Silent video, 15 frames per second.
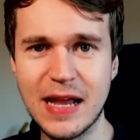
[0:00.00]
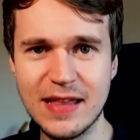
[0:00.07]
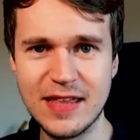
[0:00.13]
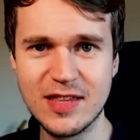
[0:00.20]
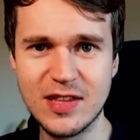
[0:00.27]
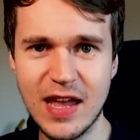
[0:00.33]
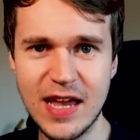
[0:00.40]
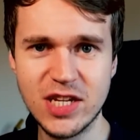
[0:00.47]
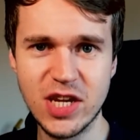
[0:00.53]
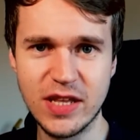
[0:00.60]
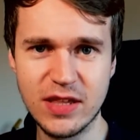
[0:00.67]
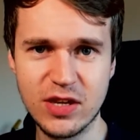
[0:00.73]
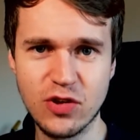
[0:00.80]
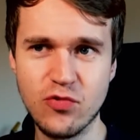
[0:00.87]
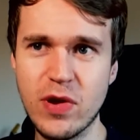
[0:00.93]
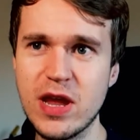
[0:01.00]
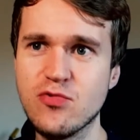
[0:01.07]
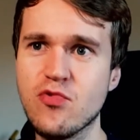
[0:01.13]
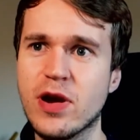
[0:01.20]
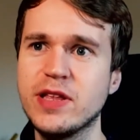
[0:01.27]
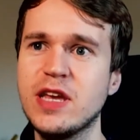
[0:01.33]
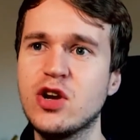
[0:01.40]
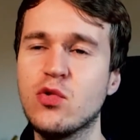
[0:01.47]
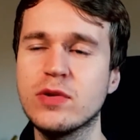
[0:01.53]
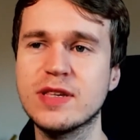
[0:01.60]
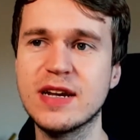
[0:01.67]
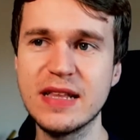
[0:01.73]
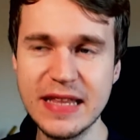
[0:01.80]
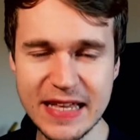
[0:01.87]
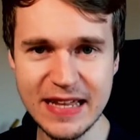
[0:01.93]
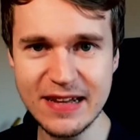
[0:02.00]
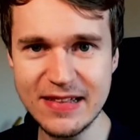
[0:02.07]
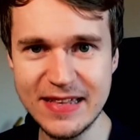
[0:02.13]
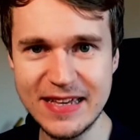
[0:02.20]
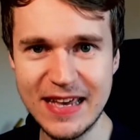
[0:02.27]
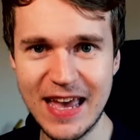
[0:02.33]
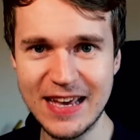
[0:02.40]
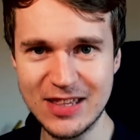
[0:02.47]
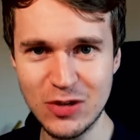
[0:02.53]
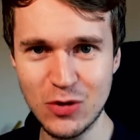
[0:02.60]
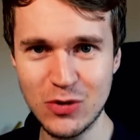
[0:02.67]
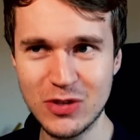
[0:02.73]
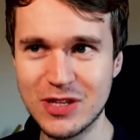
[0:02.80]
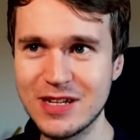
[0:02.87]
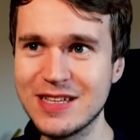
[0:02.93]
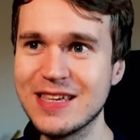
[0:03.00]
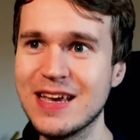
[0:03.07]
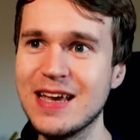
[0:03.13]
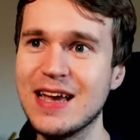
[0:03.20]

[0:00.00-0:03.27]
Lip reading: this stage in his career, Rangnick was clinically exhausted,